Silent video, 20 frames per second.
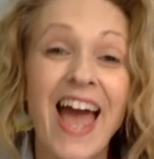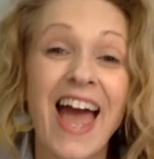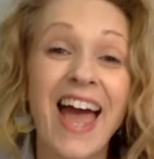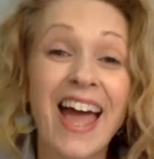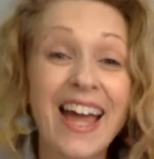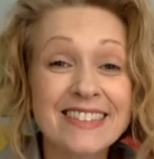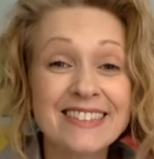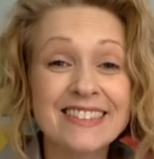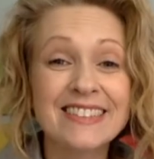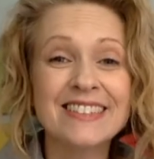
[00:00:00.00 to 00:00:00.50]

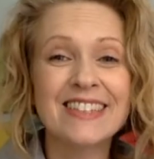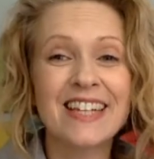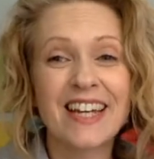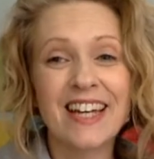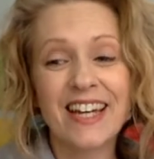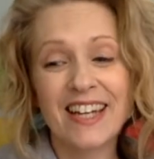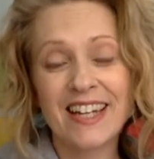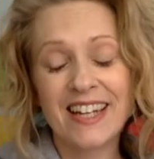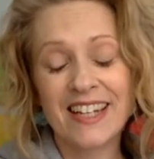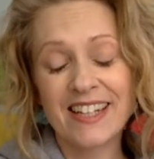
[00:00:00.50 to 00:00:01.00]
And
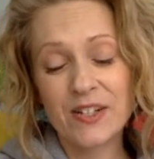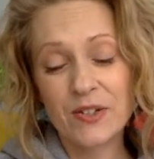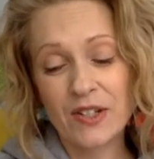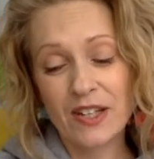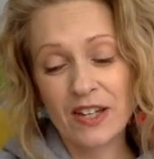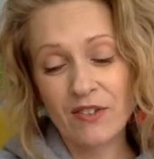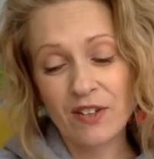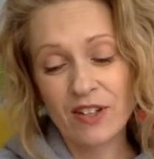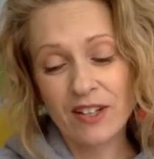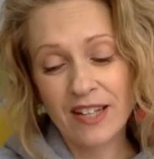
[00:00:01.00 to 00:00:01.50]
you can
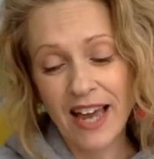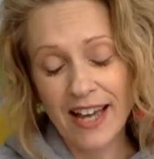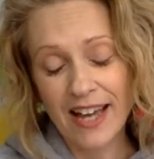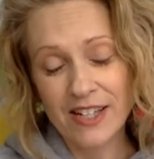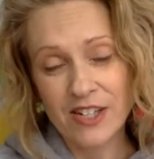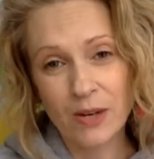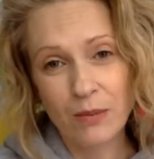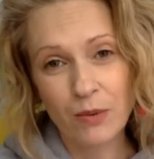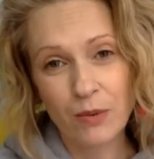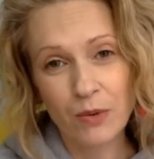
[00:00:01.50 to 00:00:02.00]
even
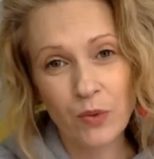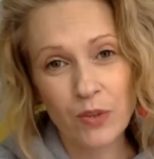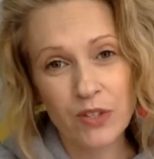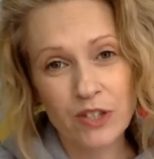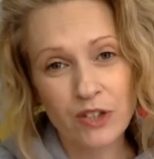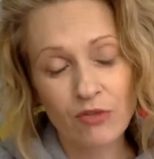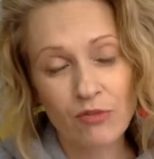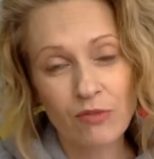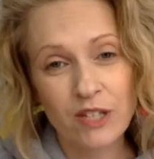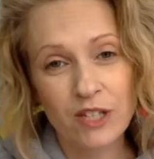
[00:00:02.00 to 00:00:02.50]
catch up with ones
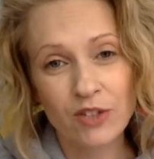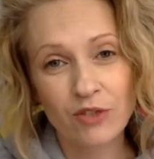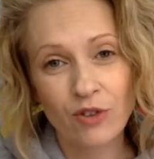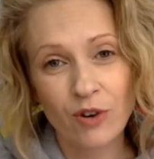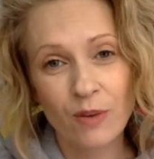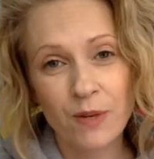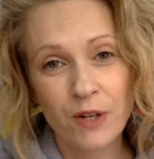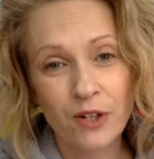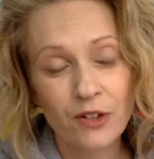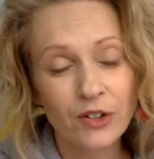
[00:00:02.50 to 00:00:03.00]
you've missed
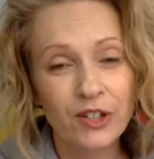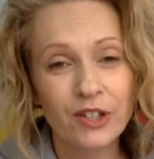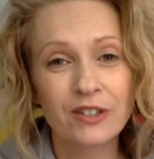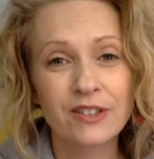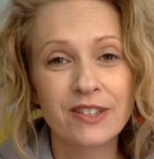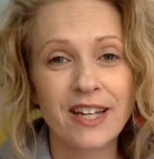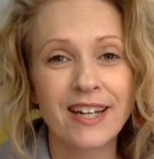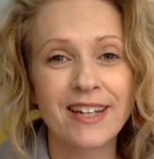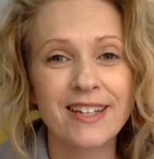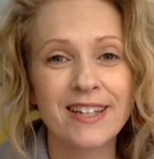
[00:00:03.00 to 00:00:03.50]
from earlier
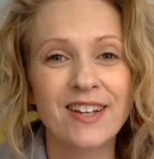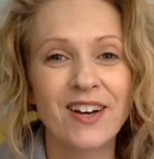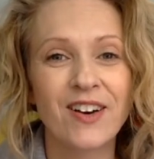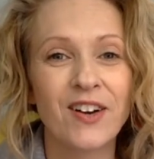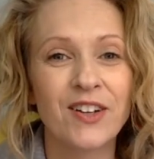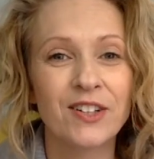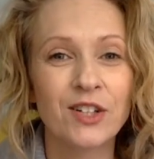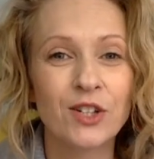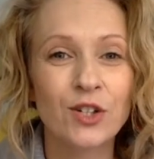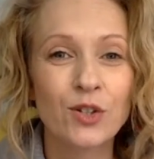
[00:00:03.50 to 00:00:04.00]
days
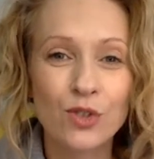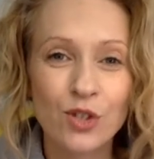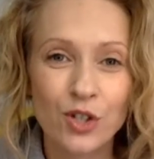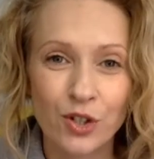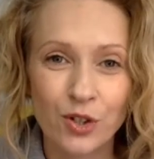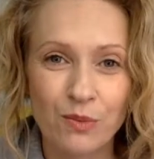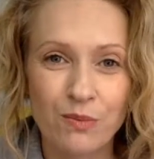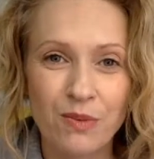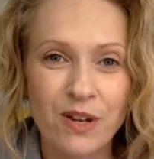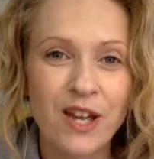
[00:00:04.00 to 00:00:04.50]
on
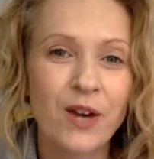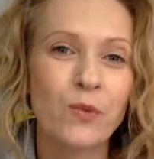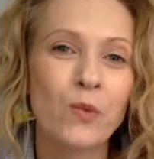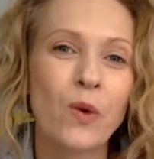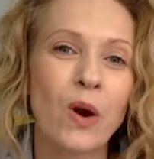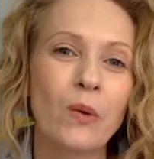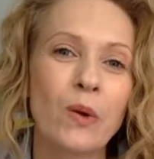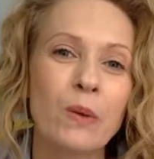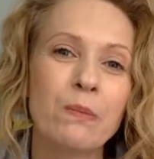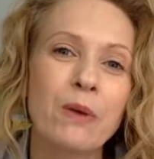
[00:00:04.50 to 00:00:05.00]
YouTube,
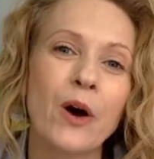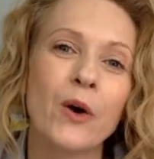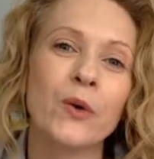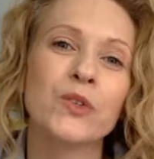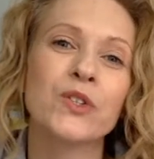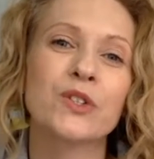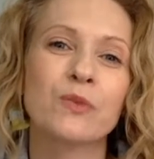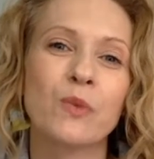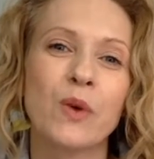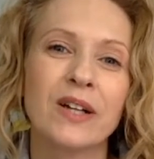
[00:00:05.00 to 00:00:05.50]
where we
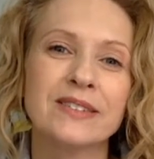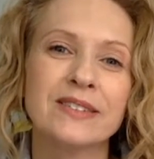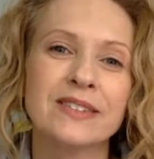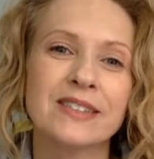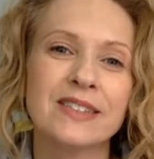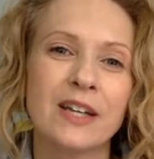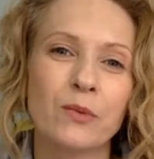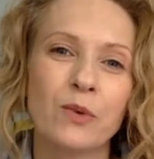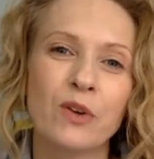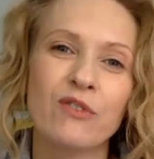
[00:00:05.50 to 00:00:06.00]
post ones
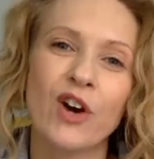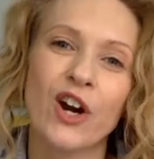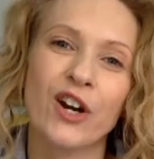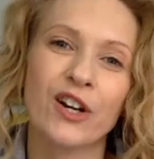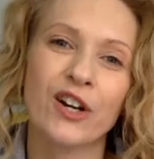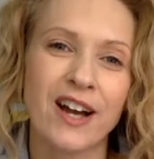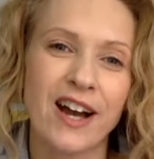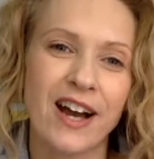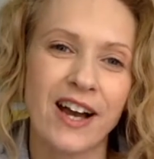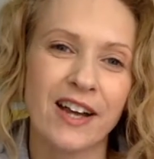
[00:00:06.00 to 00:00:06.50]
that we've
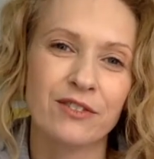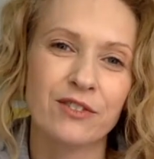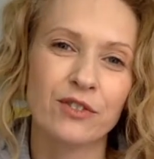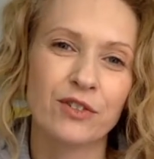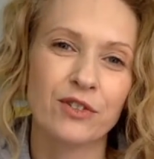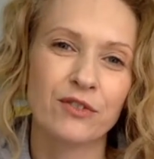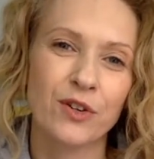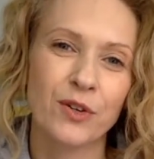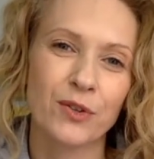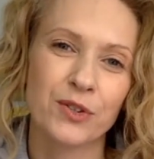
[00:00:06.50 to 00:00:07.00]
archived
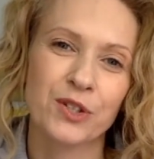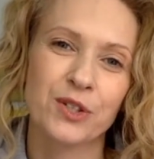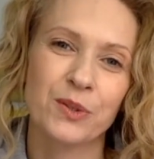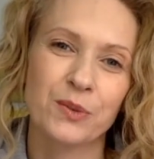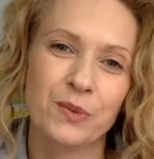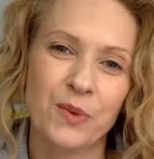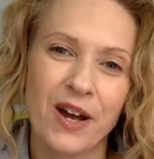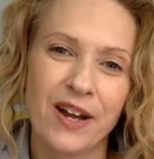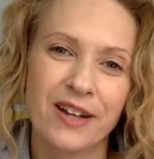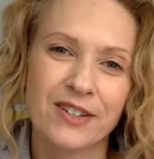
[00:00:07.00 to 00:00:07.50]
for folks to
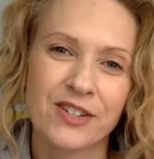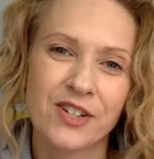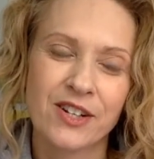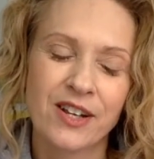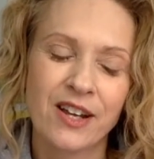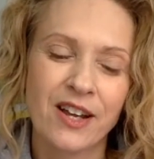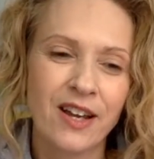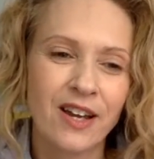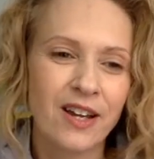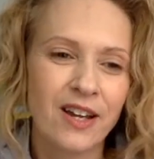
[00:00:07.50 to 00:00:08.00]
watch.
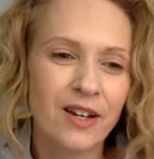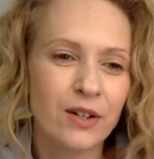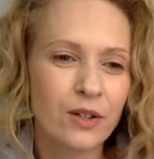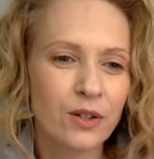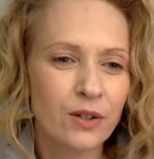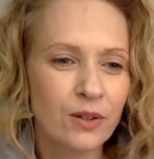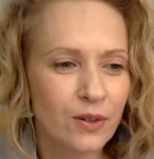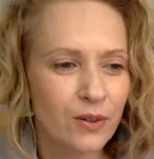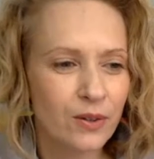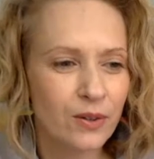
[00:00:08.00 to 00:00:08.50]

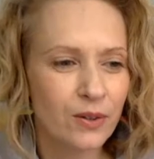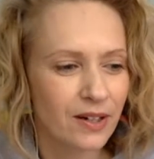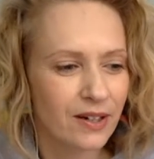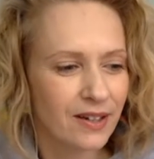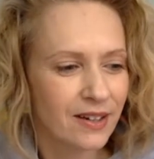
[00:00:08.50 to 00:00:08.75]
Whew.